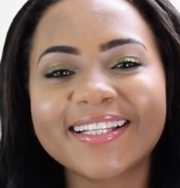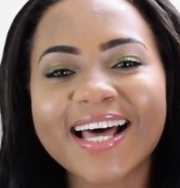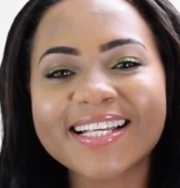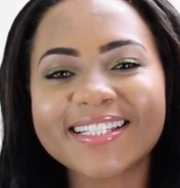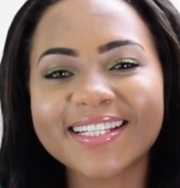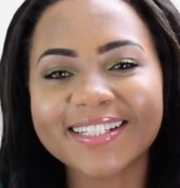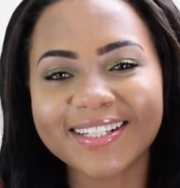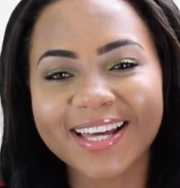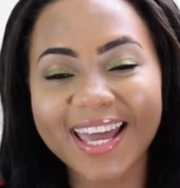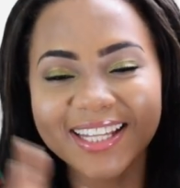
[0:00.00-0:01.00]
that's
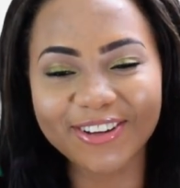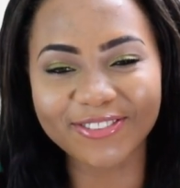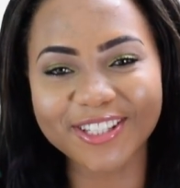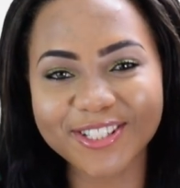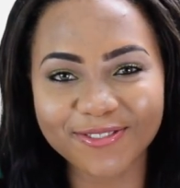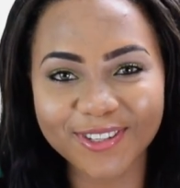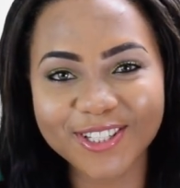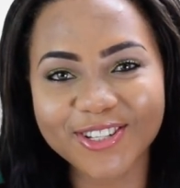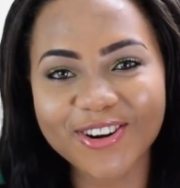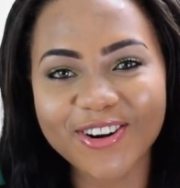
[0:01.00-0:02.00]
the end of this
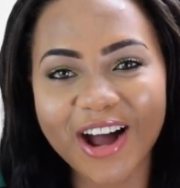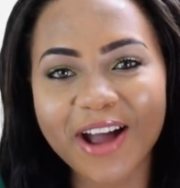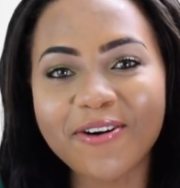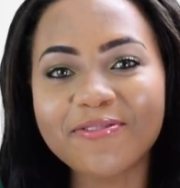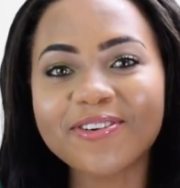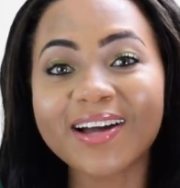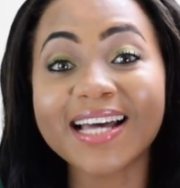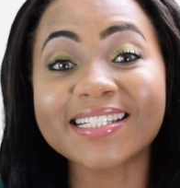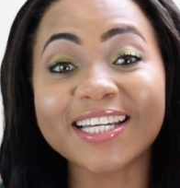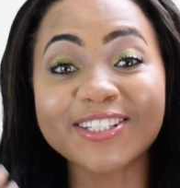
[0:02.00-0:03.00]
video. I hope you
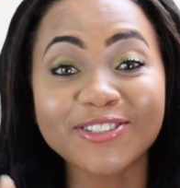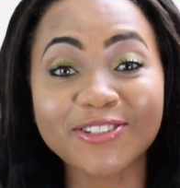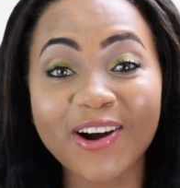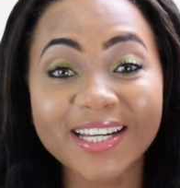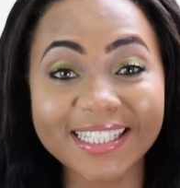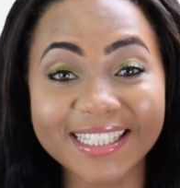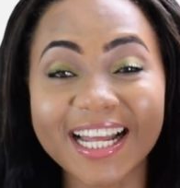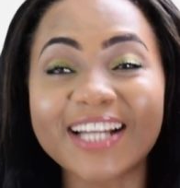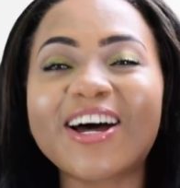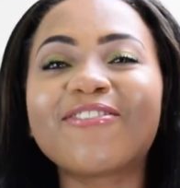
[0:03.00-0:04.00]
guys enjoyed it.
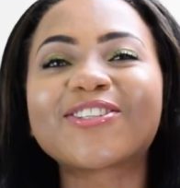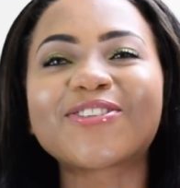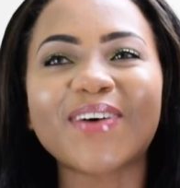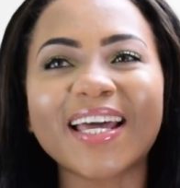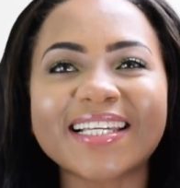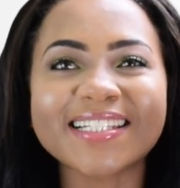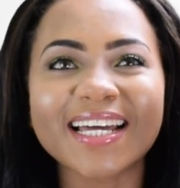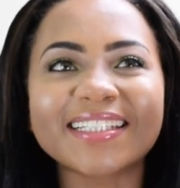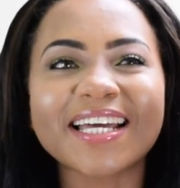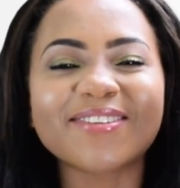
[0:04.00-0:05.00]
I know I was super
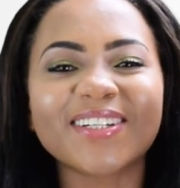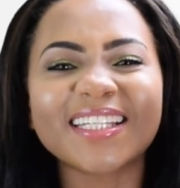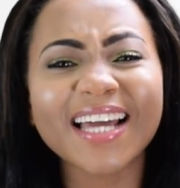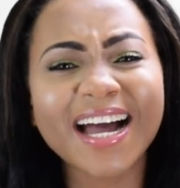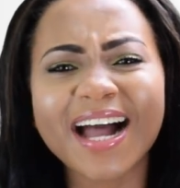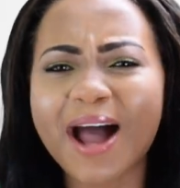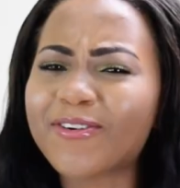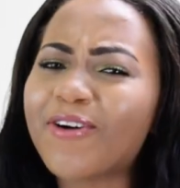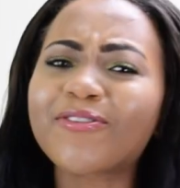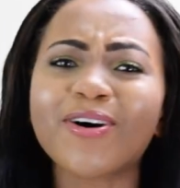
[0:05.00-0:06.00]
excited, but
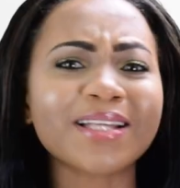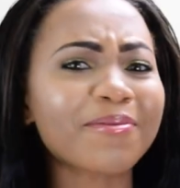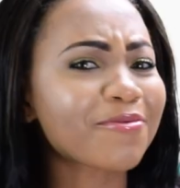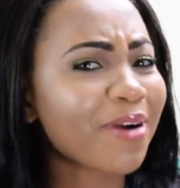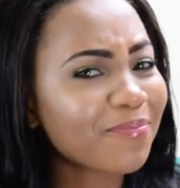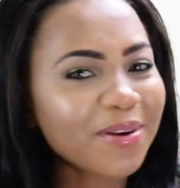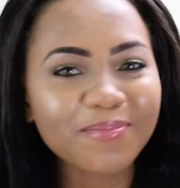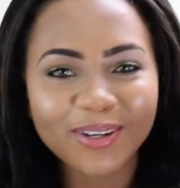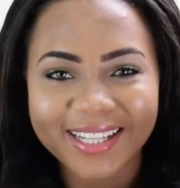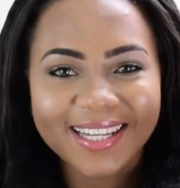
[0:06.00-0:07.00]
yeah, of course I'm
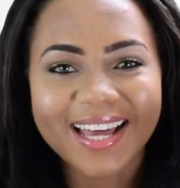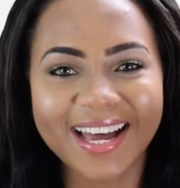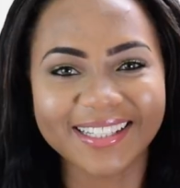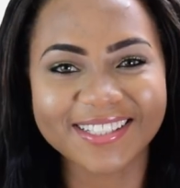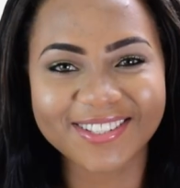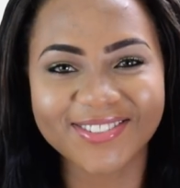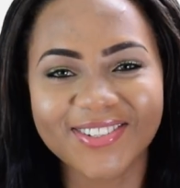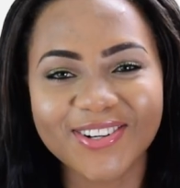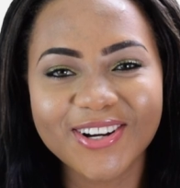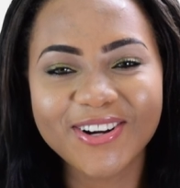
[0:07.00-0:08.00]
repping motherland,
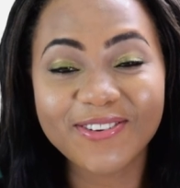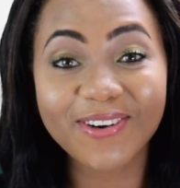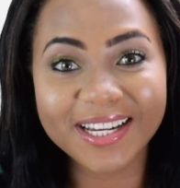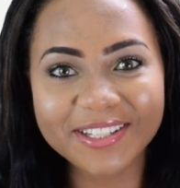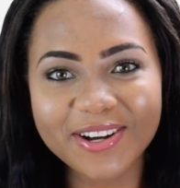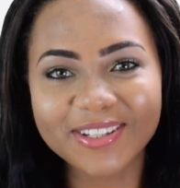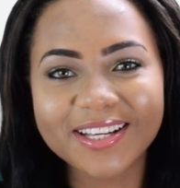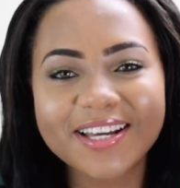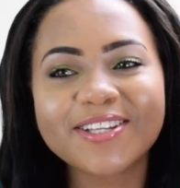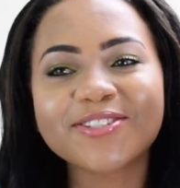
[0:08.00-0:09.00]
so why
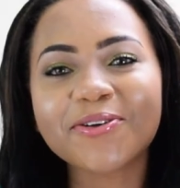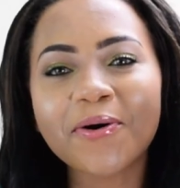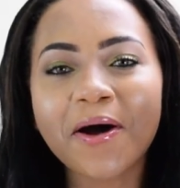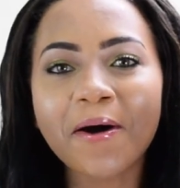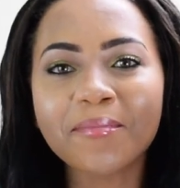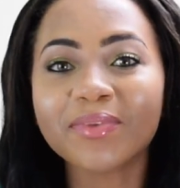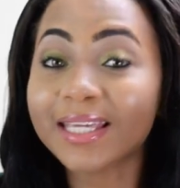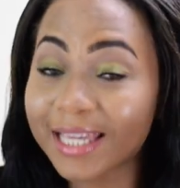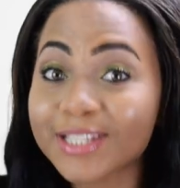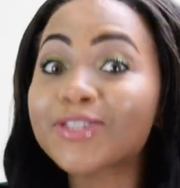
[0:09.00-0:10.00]
not? So in
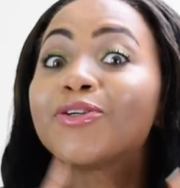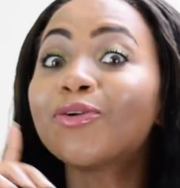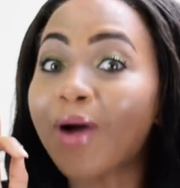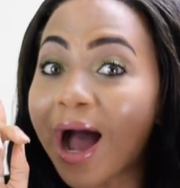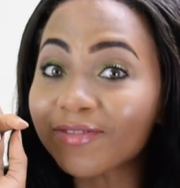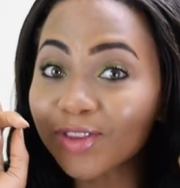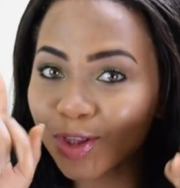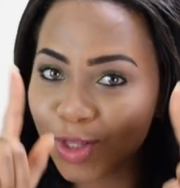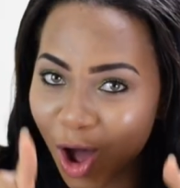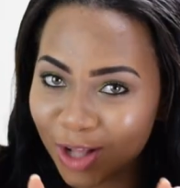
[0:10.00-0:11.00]
case you
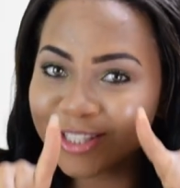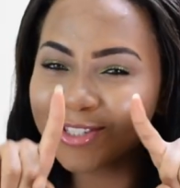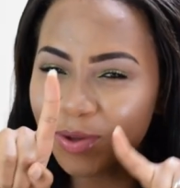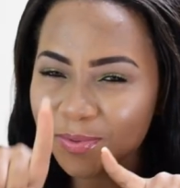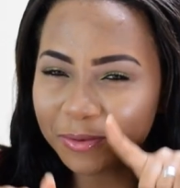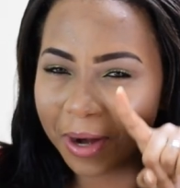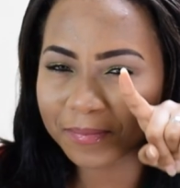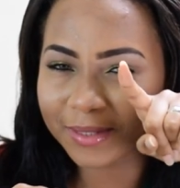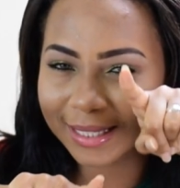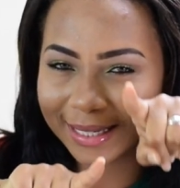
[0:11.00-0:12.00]
have not
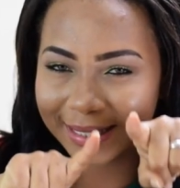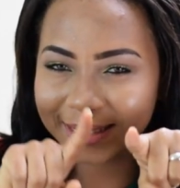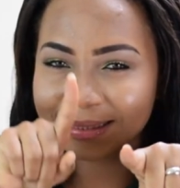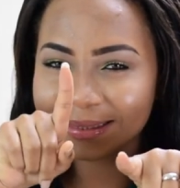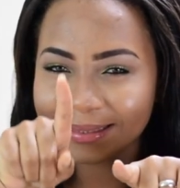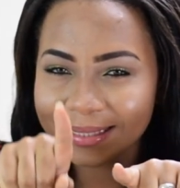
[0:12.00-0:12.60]
subscribed again,